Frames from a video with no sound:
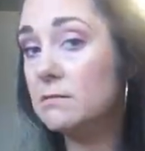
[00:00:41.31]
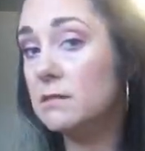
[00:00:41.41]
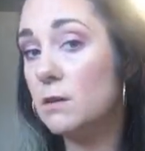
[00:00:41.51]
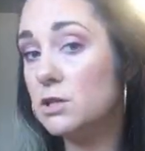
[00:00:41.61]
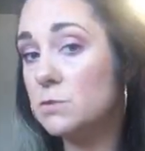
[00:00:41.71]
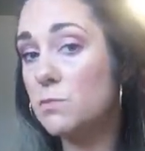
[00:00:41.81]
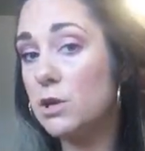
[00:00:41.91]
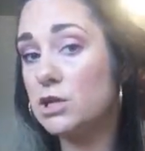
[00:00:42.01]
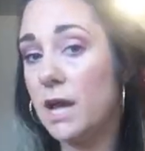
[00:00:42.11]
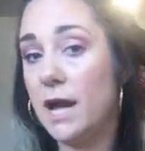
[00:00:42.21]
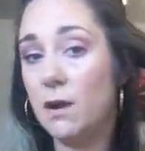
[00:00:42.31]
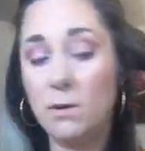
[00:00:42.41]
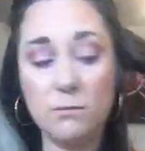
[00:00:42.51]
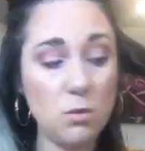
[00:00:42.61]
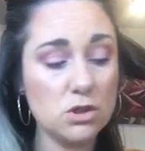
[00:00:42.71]
So just brush it out.
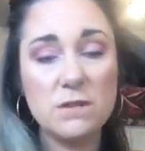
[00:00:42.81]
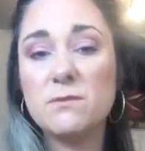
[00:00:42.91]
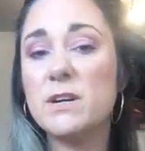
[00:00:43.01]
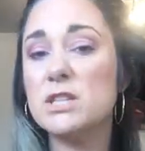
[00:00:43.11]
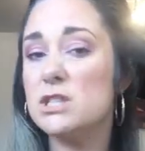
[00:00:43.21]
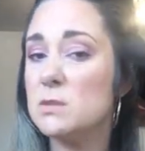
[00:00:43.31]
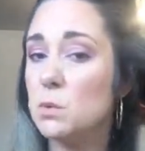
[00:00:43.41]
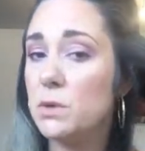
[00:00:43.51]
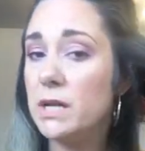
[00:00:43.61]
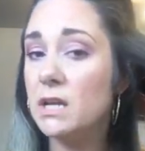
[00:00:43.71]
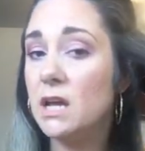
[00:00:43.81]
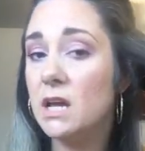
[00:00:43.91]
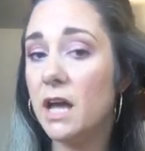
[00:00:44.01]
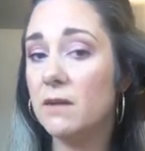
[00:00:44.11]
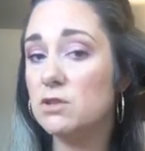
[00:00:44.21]
I washed it fresh this morning
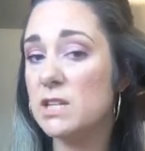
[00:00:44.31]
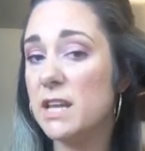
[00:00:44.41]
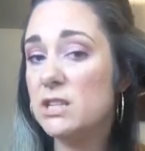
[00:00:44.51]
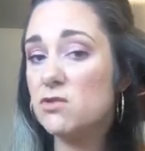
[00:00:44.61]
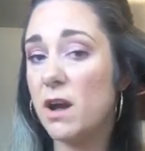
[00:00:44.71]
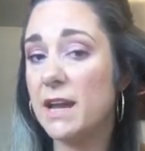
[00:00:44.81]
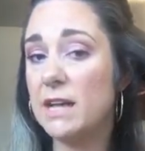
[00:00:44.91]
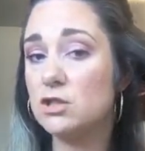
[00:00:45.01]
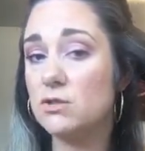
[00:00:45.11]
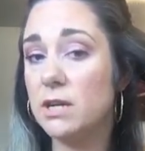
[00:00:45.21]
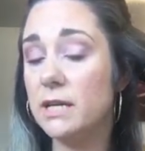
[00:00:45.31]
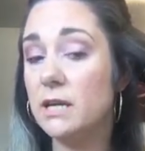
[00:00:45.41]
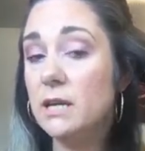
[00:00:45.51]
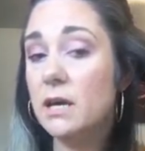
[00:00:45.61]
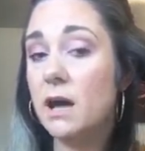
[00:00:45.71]
and I've just let it dry naturally,